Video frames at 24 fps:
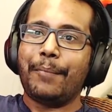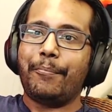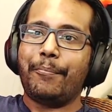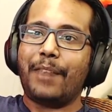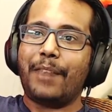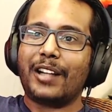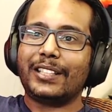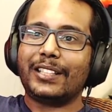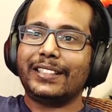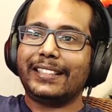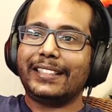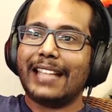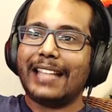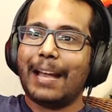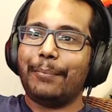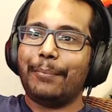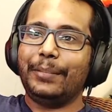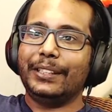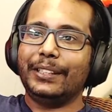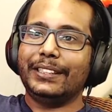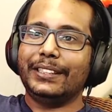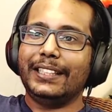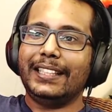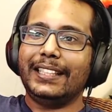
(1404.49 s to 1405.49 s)
Martin
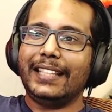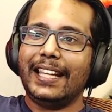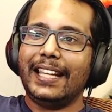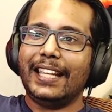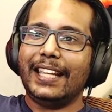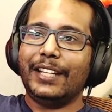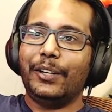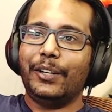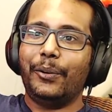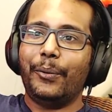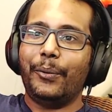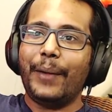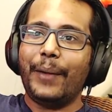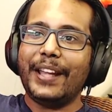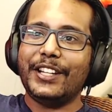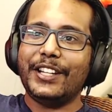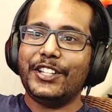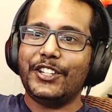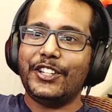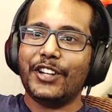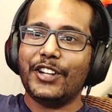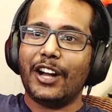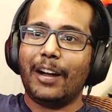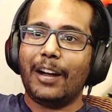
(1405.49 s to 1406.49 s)
Campbell did a
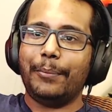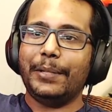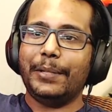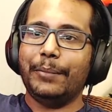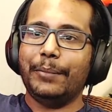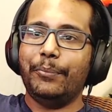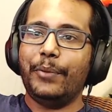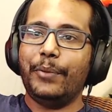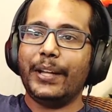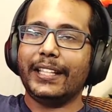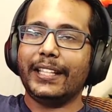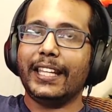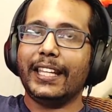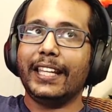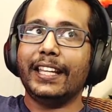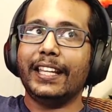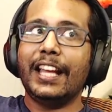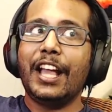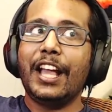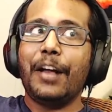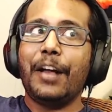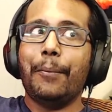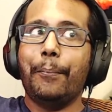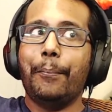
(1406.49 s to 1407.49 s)
great job in
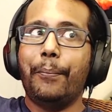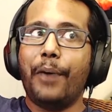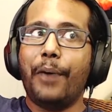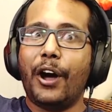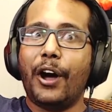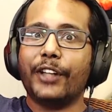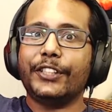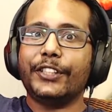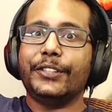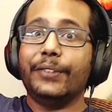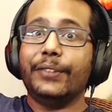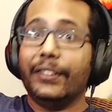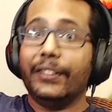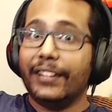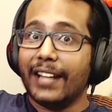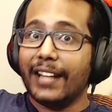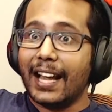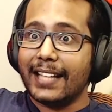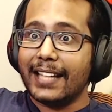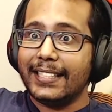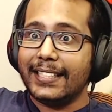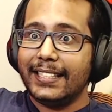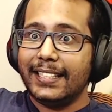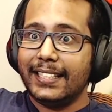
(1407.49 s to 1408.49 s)
bringing Bond to the
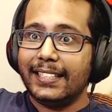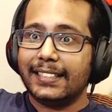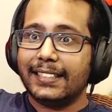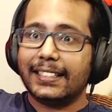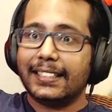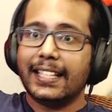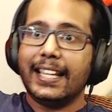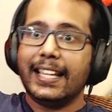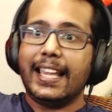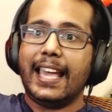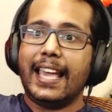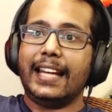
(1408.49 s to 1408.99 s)
90s,